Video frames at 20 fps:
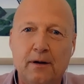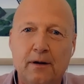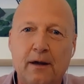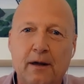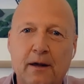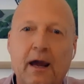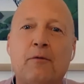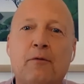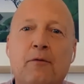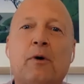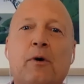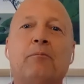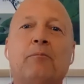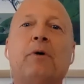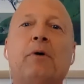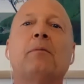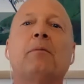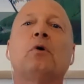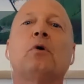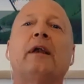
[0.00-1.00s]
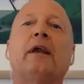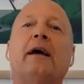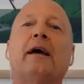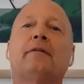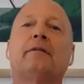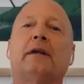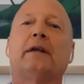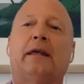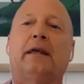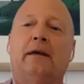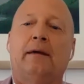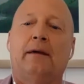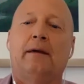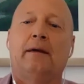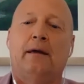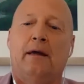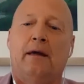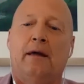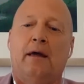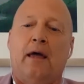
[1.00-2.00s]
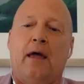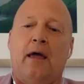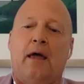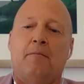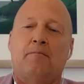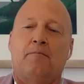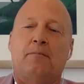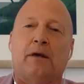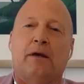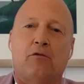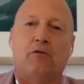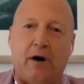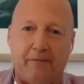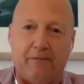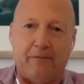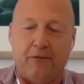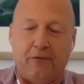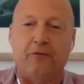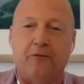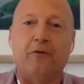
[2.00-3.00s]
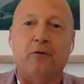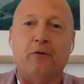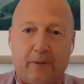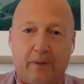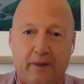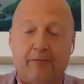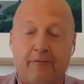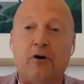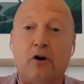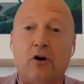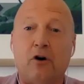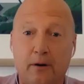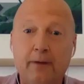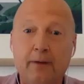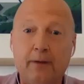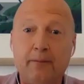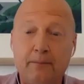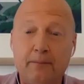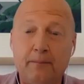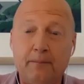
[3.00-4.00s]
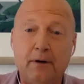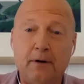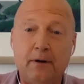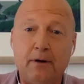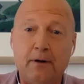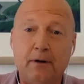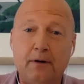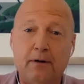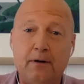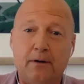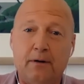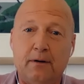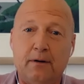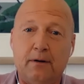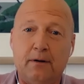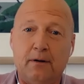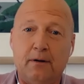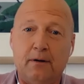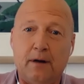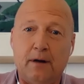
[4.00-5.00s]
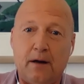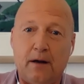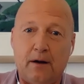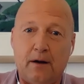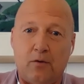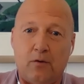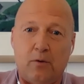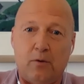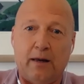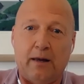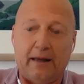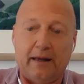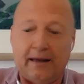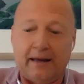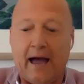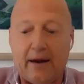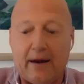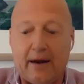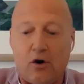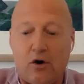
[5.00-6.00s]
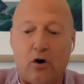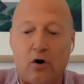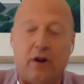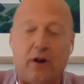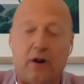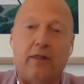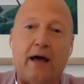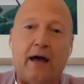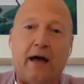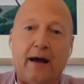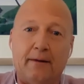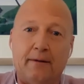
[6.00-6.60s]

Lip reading: And when people can actually be grateful for what they've got, really again honor that,